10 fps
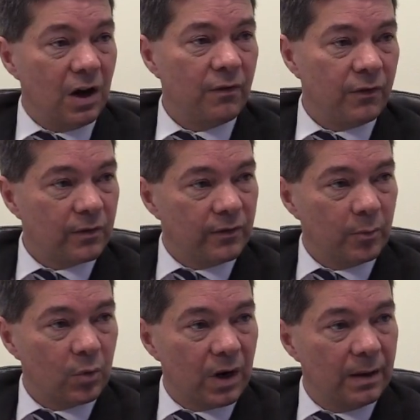are for the
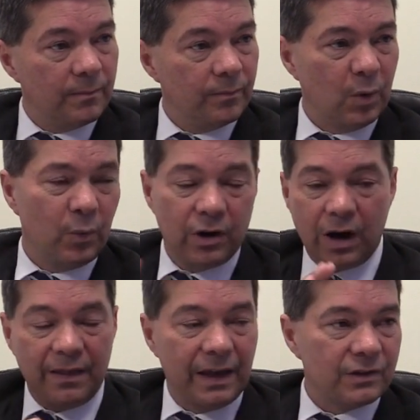football club. But we're
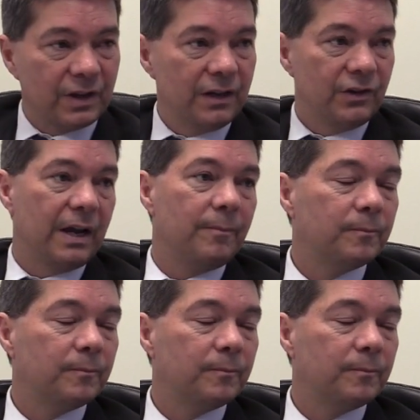not at that stage yet.